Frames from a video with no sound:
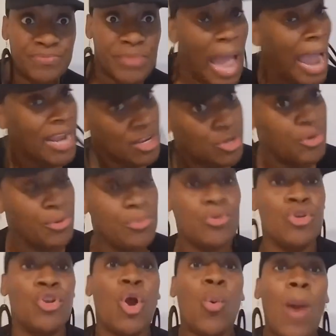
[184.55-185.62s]
I do.
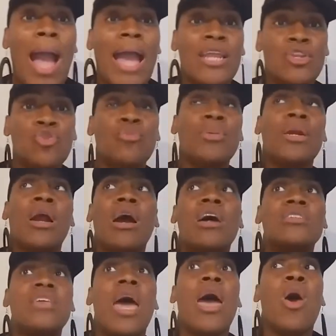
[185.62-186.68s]
You know why I do?
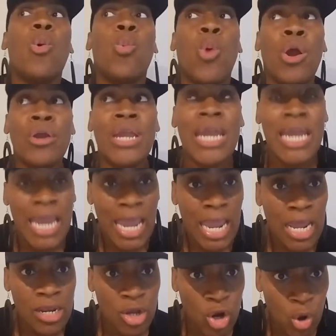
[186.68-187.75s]
Because working
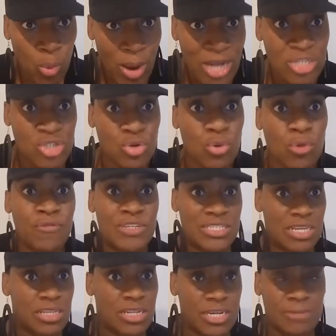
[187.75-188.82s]
in a correctional
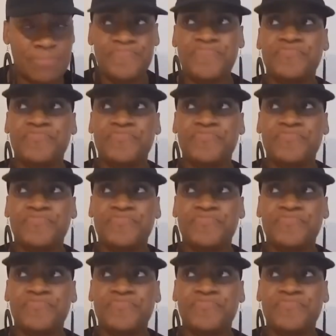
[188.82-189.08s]
facility